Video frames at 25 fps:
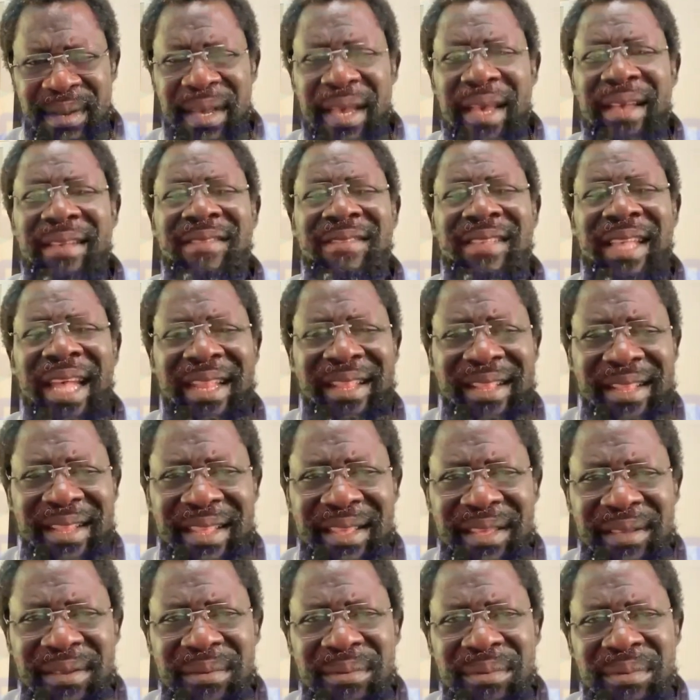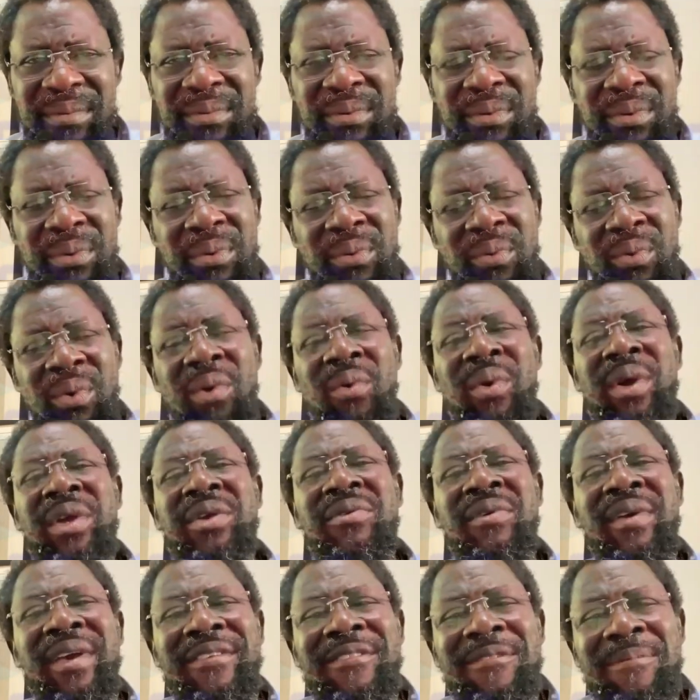Exactly what were
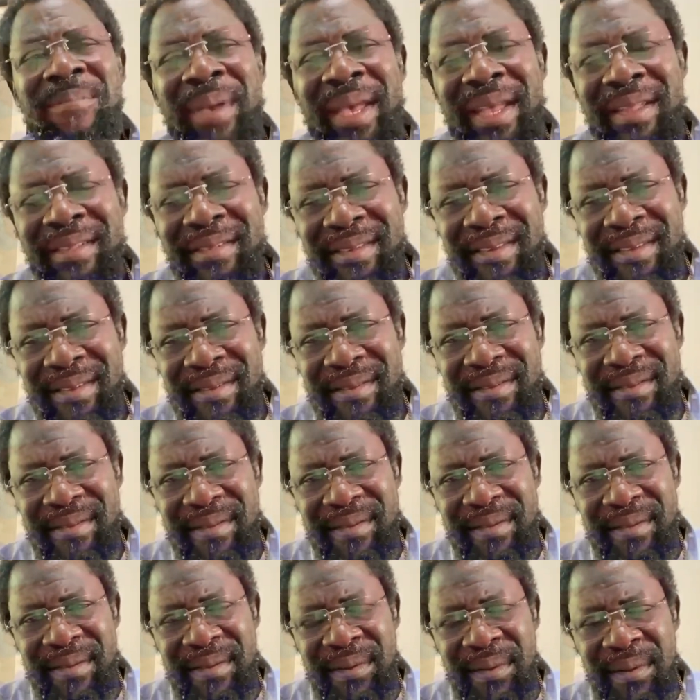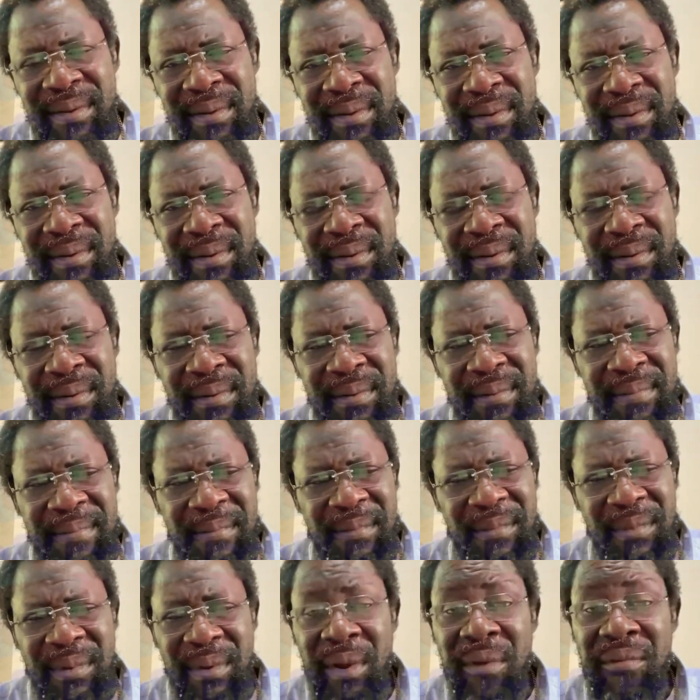you expecting
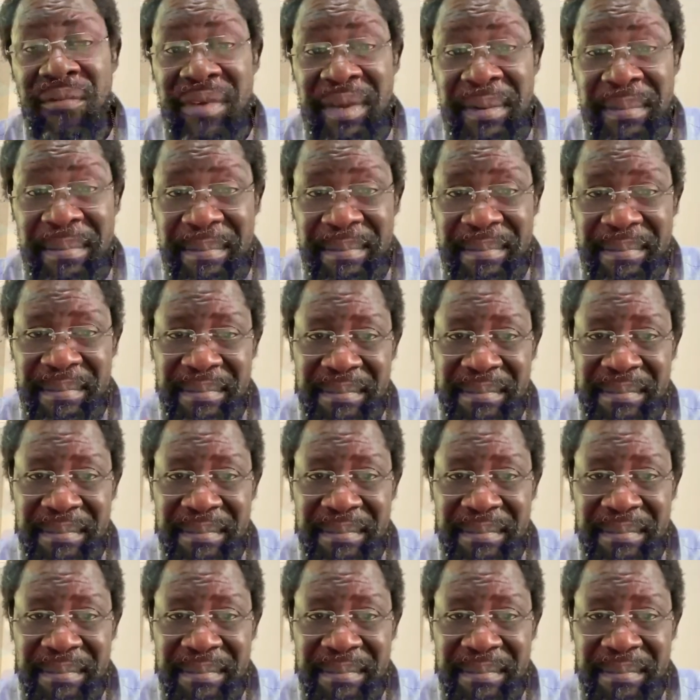of him?